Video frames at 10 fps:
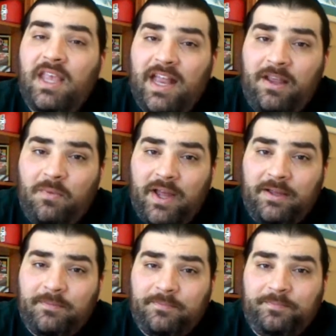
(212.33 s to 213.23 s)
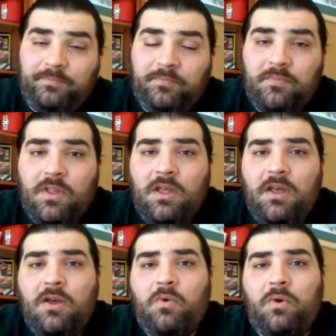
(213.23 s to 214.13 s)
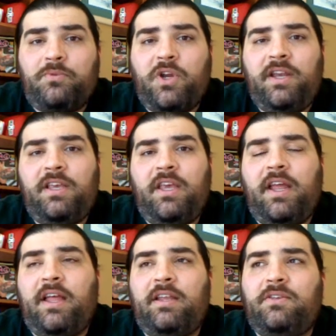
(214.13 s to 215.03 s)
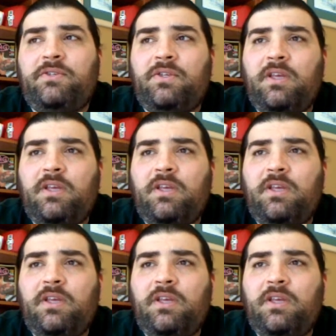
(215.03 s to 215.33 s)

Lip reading: Anyway, what I'm trying to get at is,